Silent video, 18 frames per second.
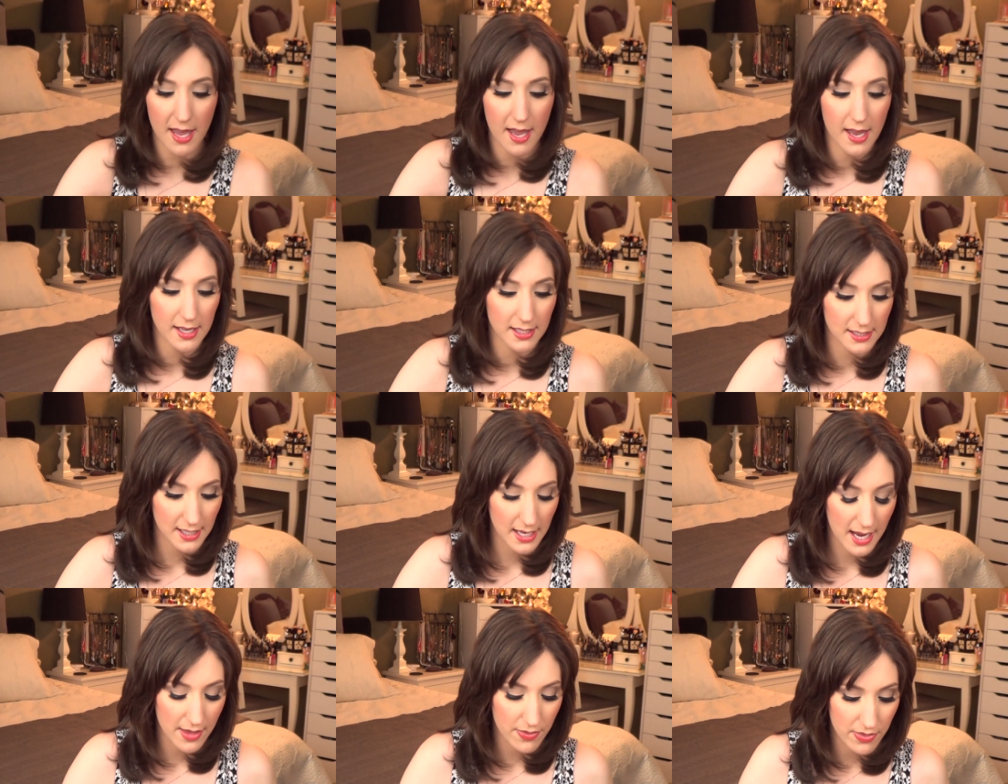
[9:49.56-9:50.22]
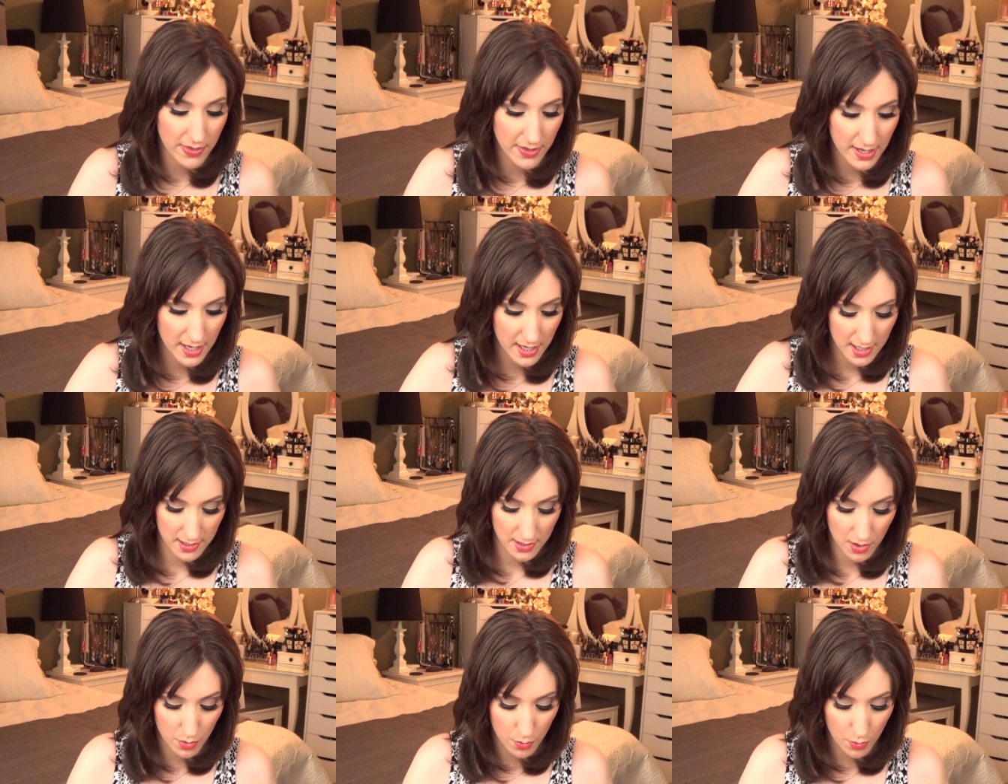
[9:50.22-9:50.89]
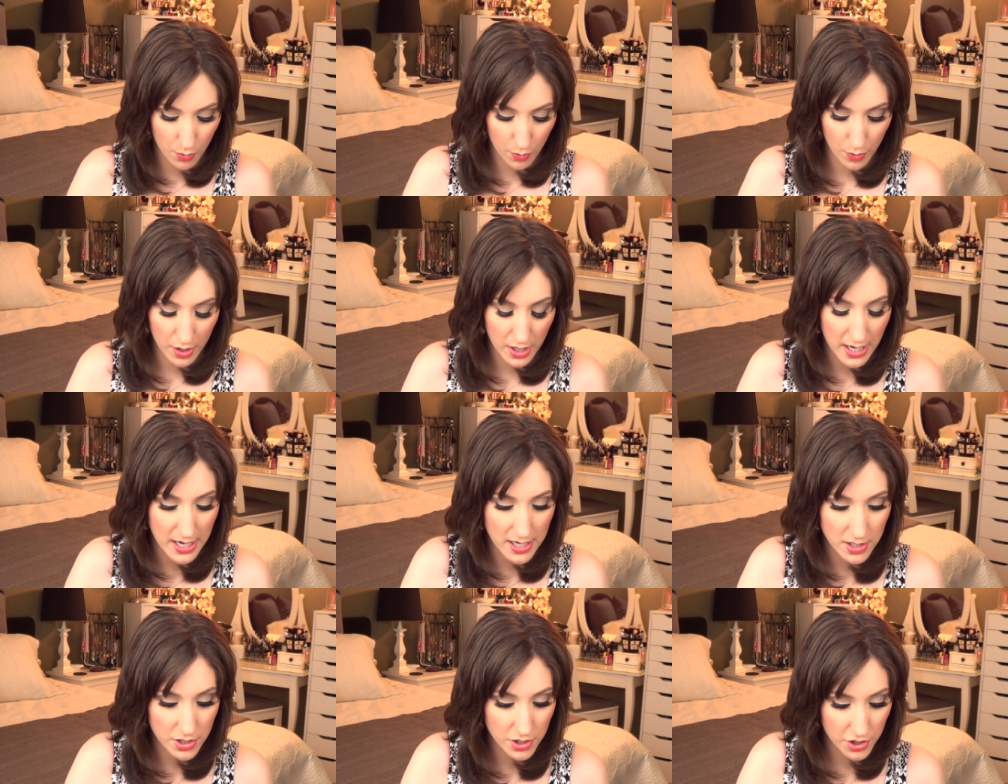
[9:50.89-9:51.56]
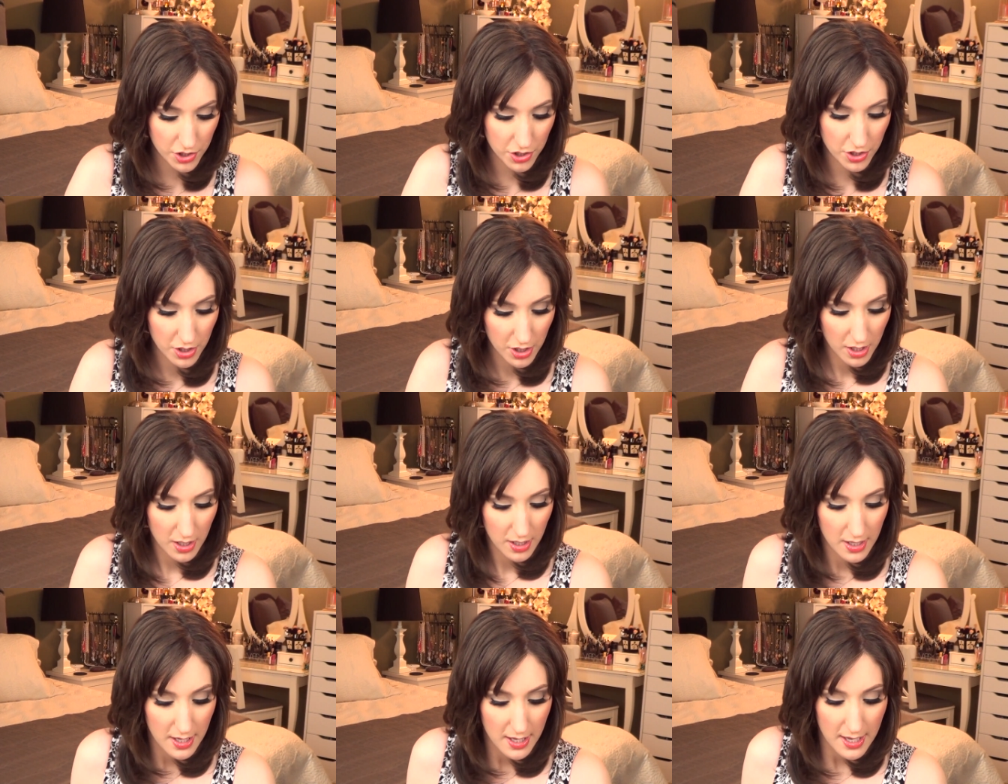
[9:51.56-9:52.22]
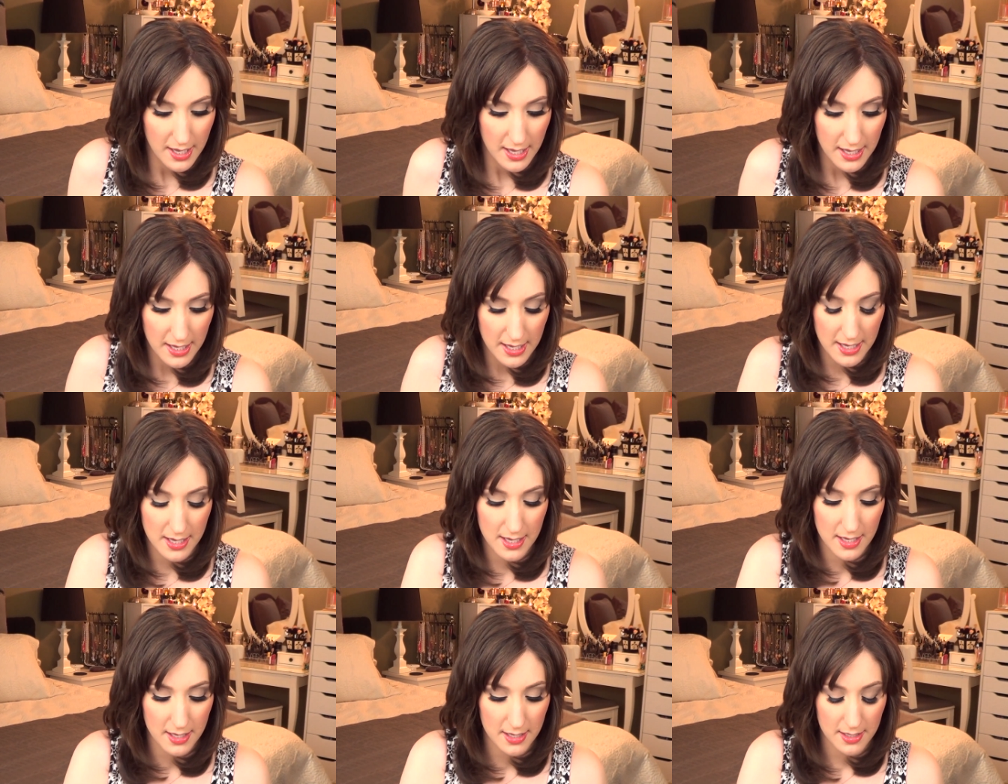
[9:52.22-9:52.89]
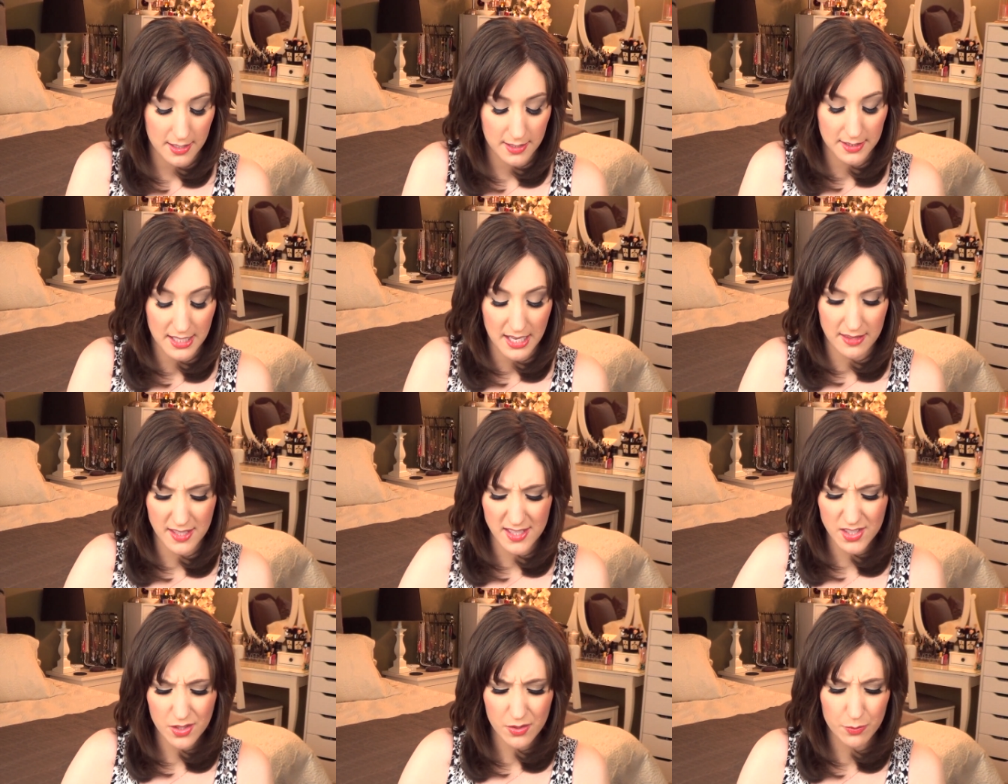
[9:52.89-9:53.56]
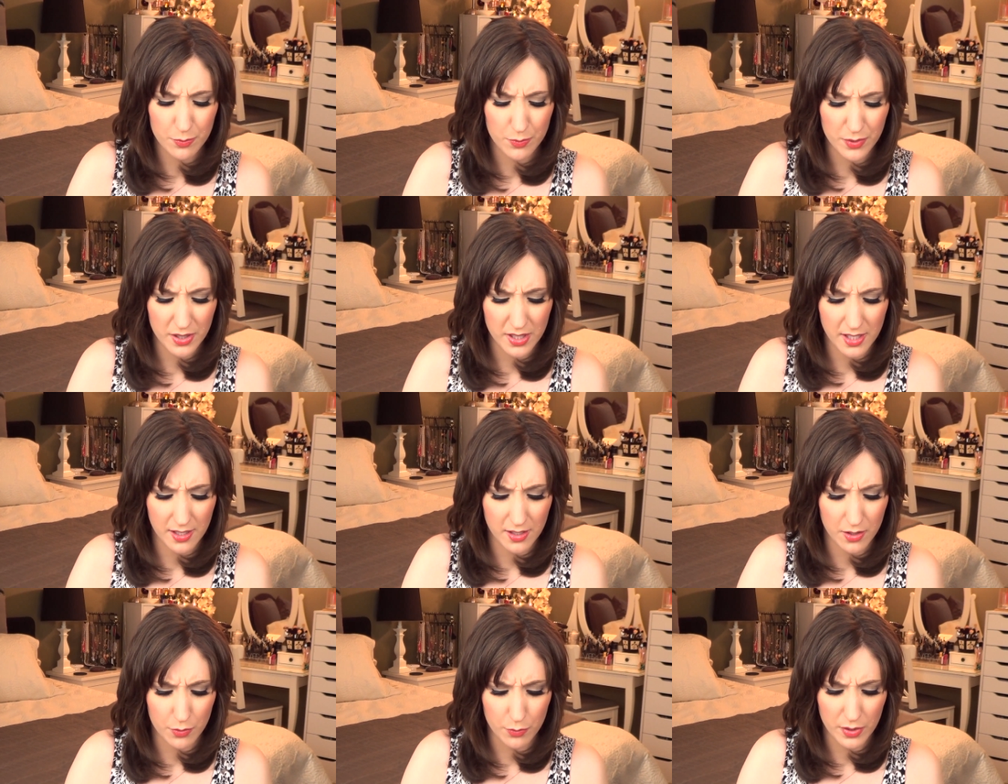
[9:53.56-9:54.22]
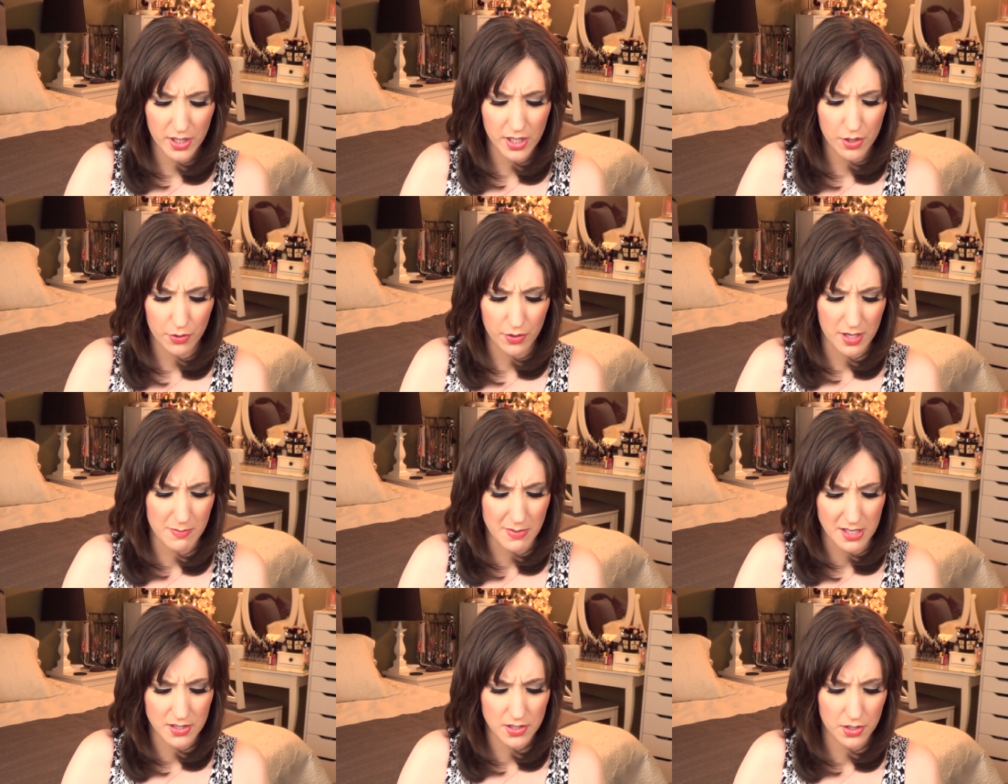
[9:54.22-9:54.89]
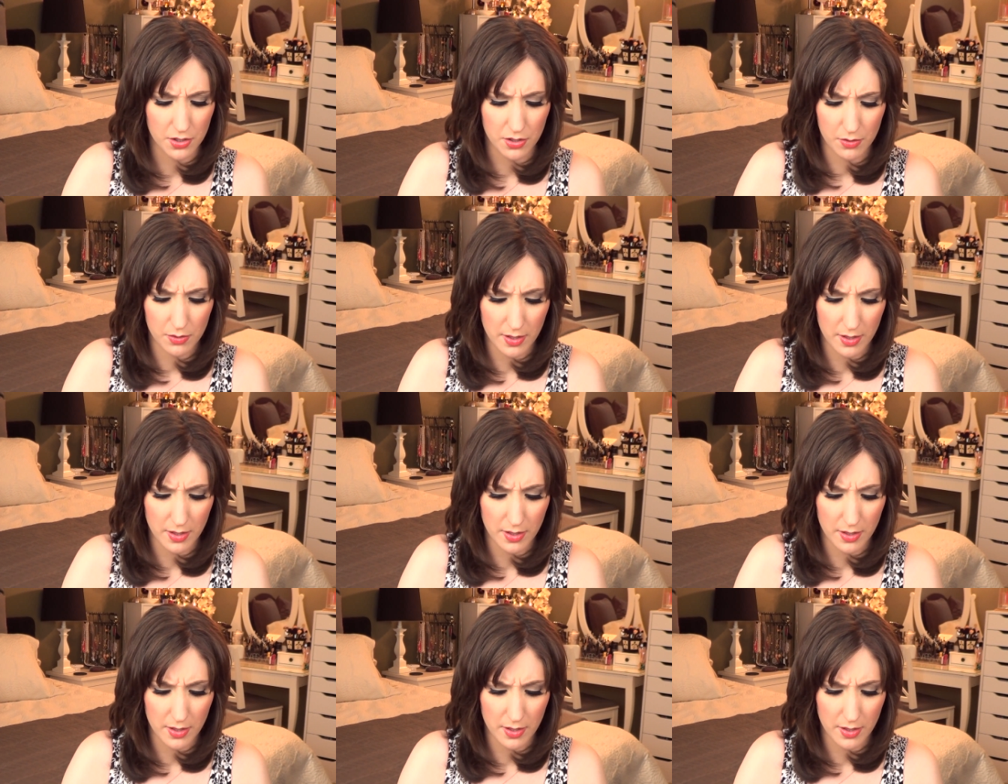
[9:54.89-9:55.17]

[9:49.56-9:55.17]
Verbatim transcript: that. And then the orange is, and these are really, really creamy too.